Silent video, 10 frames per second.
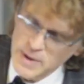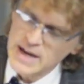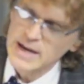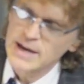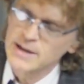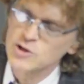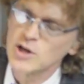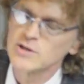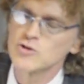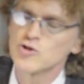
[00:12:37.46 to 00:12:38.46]
me
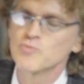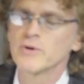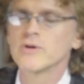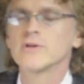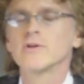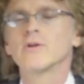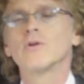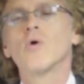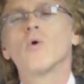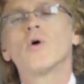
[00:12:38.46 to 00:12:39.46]
says the spirit
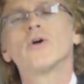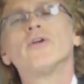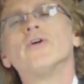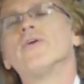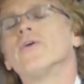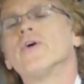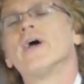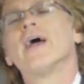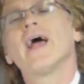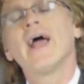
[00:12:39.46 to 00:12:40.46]
lord
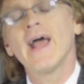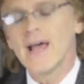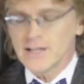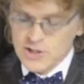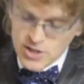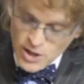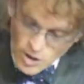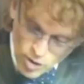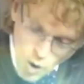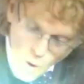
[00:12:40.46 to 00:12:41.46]
as the
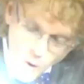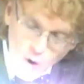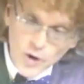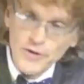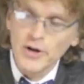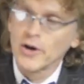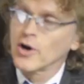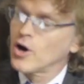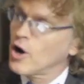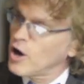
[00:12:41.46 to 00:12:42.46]
lord
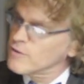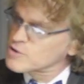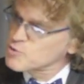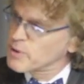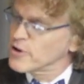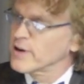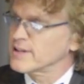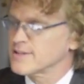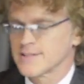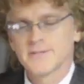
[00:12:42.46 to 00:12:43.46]
of
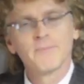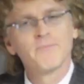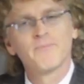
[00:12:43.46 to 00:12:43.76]
spirits